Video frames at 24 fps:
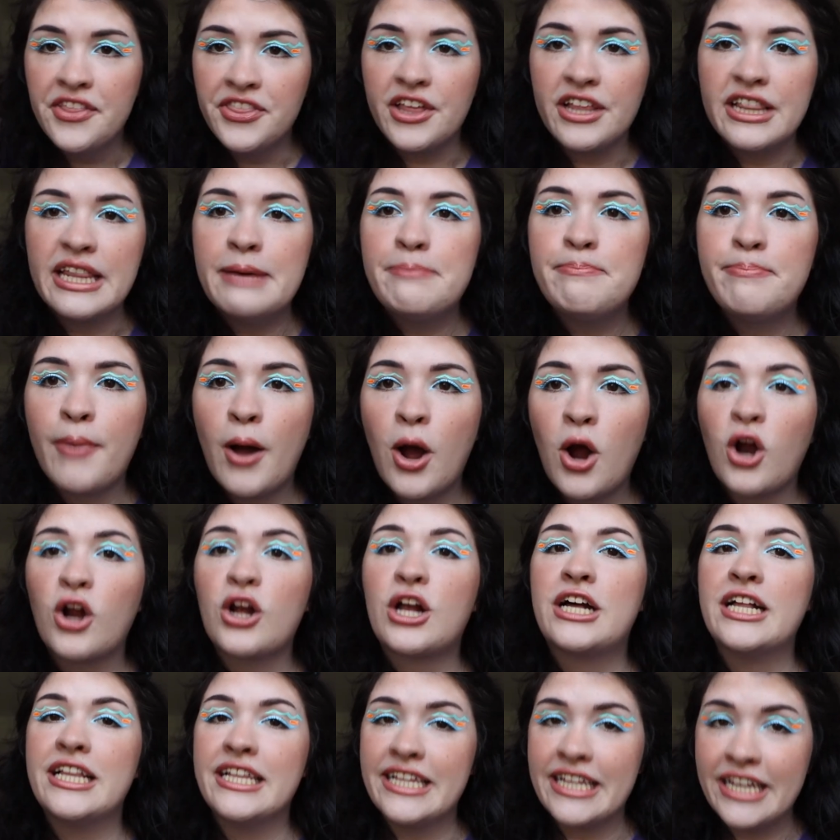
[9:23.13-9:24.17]
The Lip
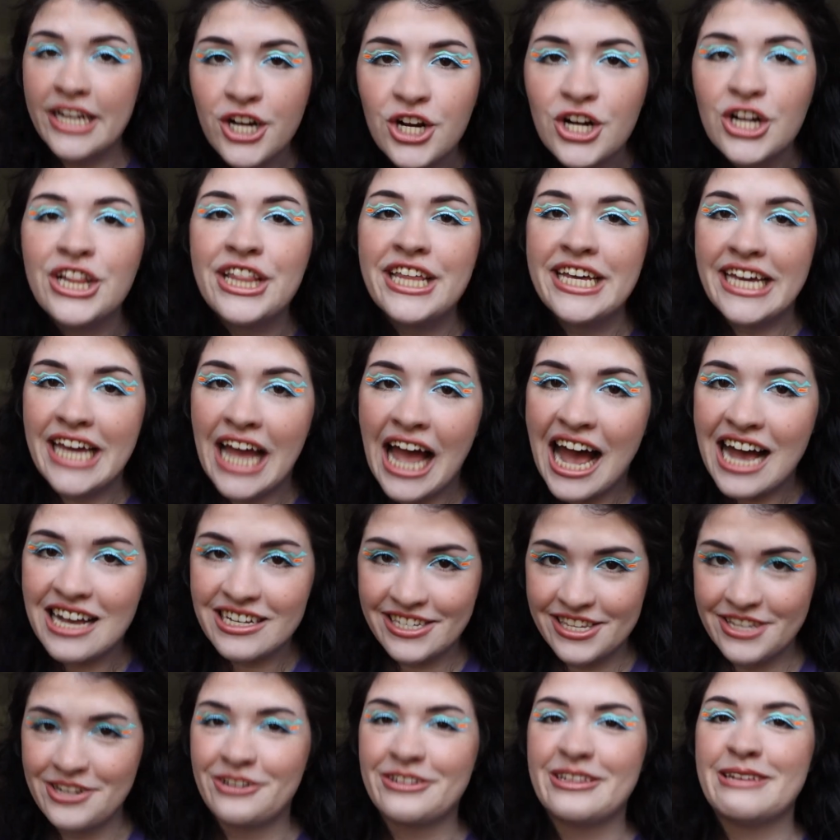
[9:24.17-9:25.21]
Bar clearly
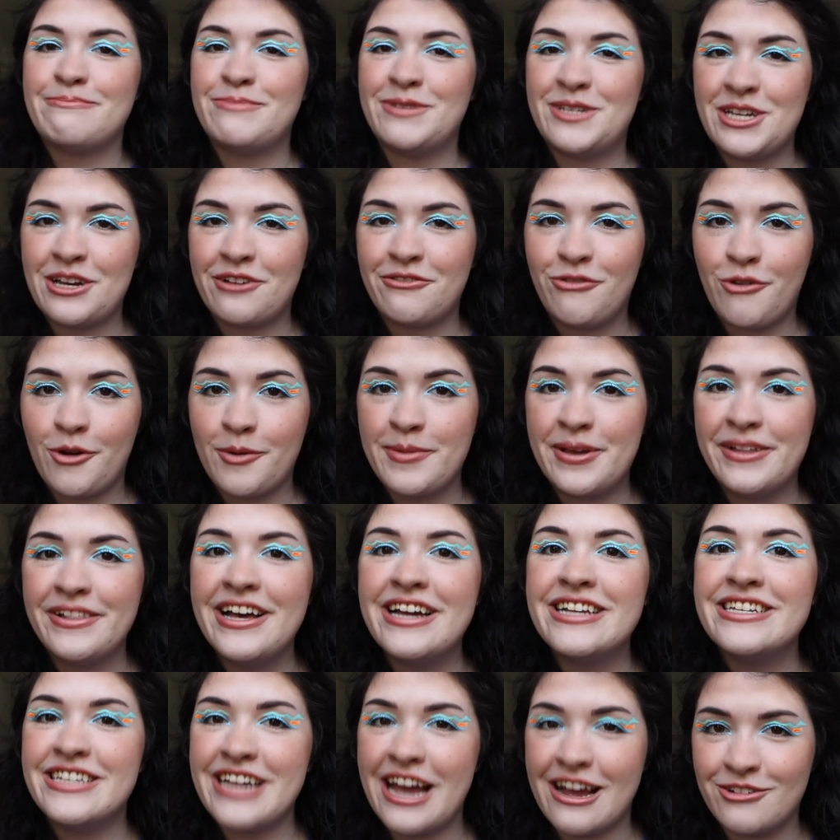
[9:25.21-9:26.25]
has their lipstick
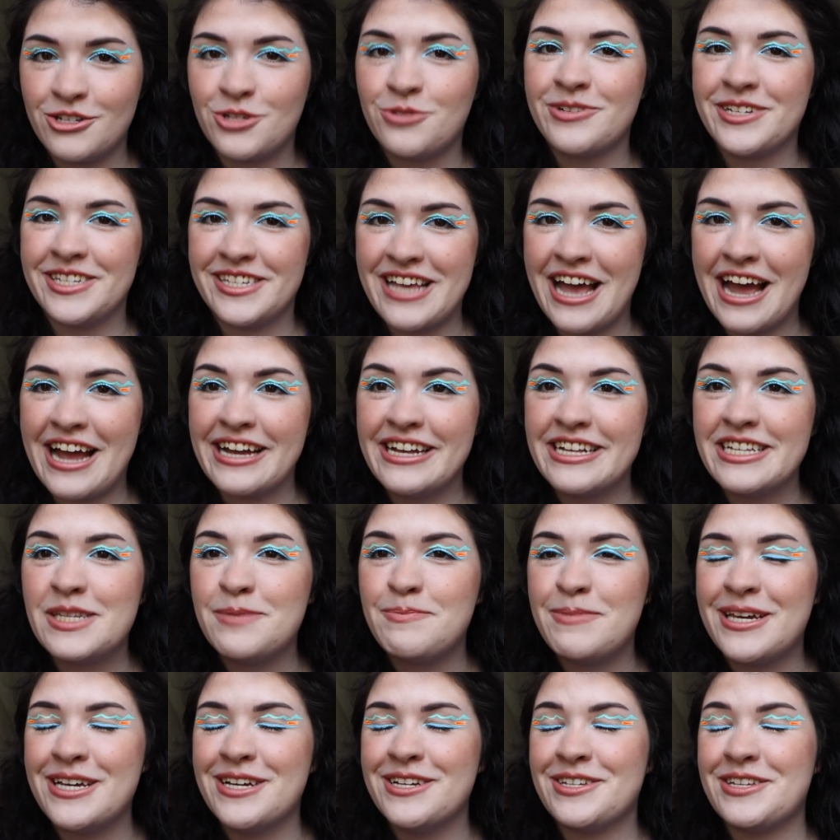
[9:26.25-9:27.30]
formula down to a science
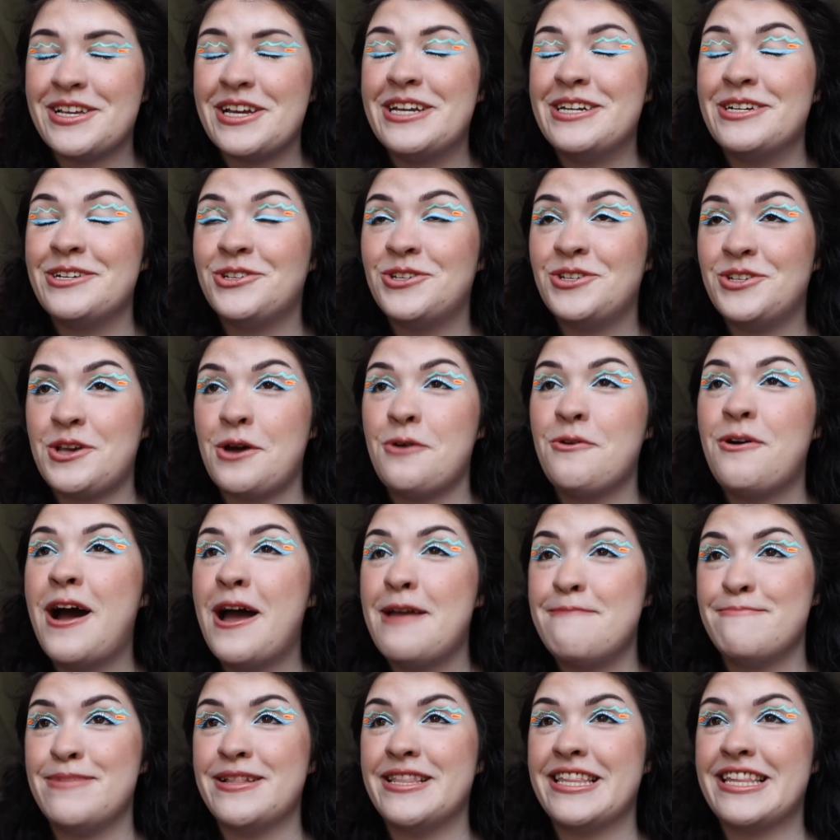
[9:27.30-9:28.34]
because it is so
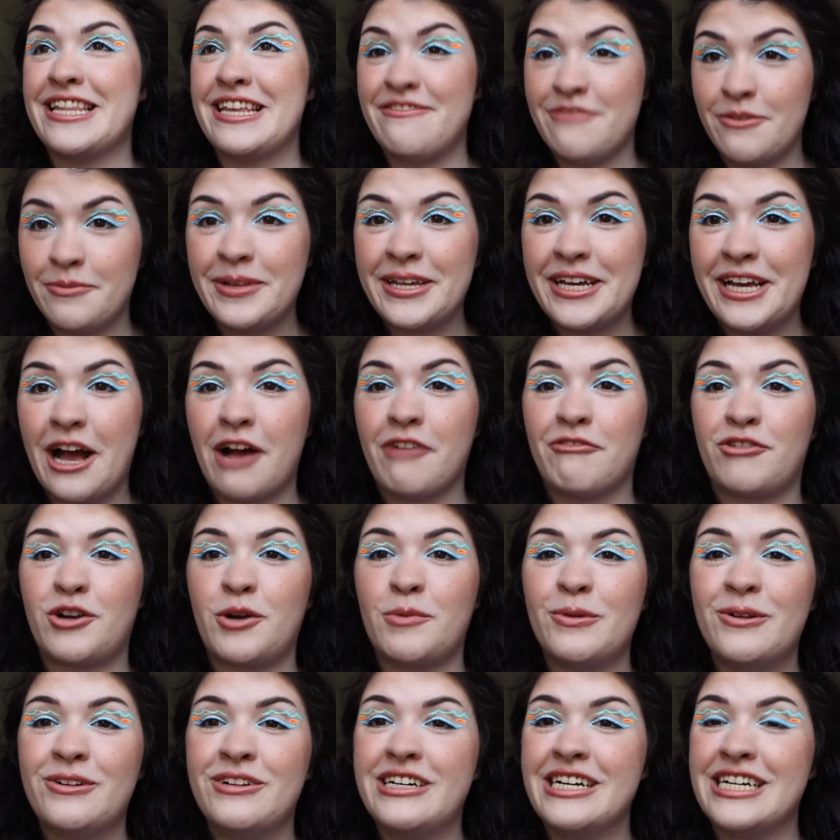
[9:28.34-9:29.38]
unbelievably
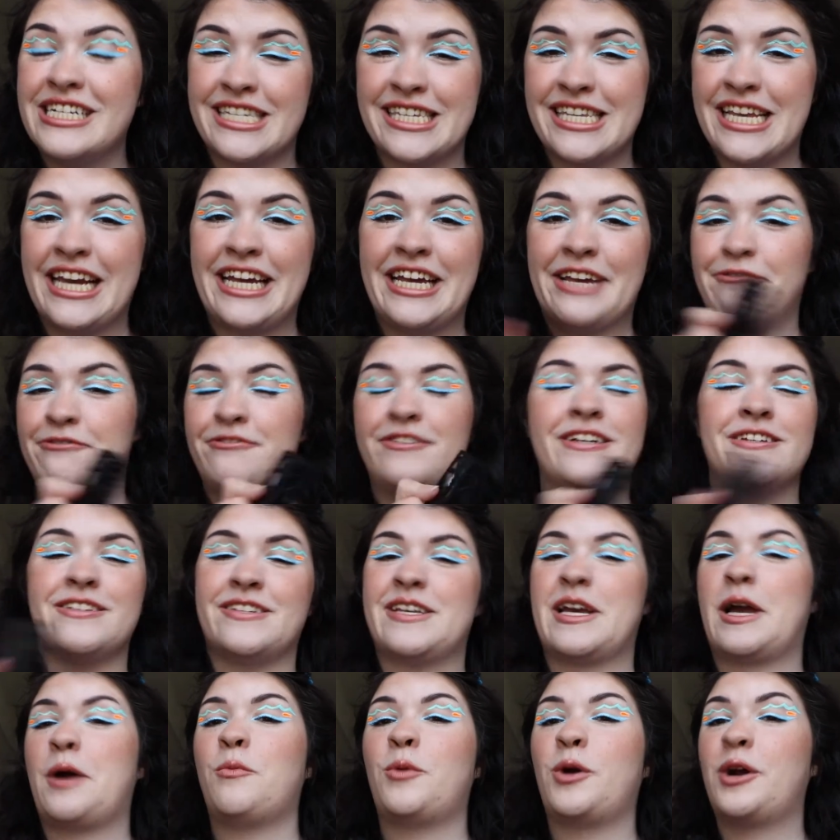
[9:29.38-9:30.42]
comfortable. It's like,
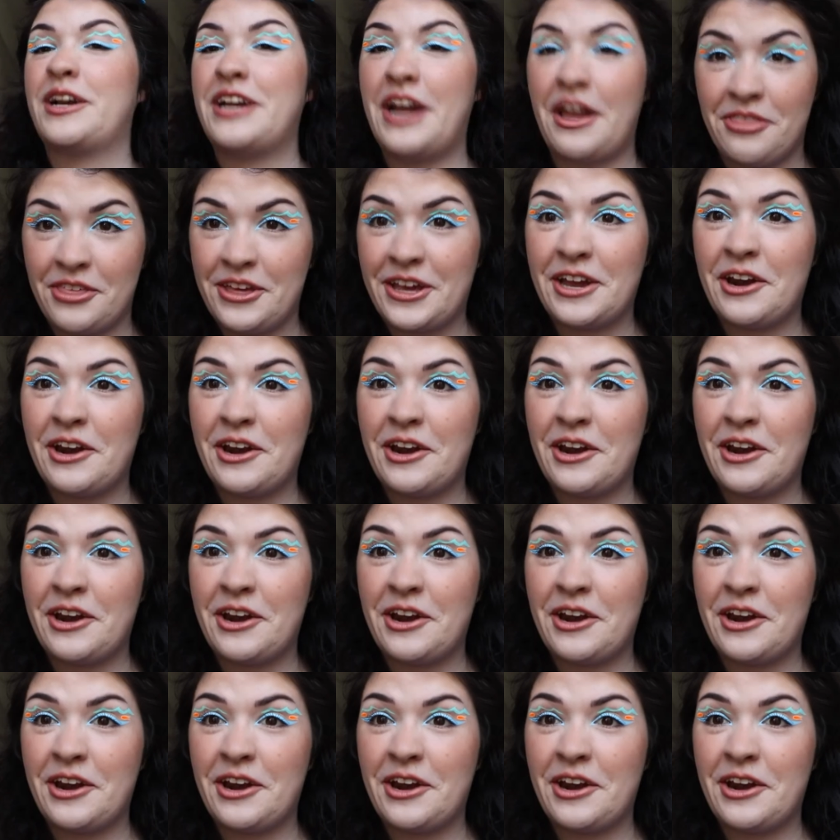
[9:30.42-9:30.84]
feels like I'm wearing nothing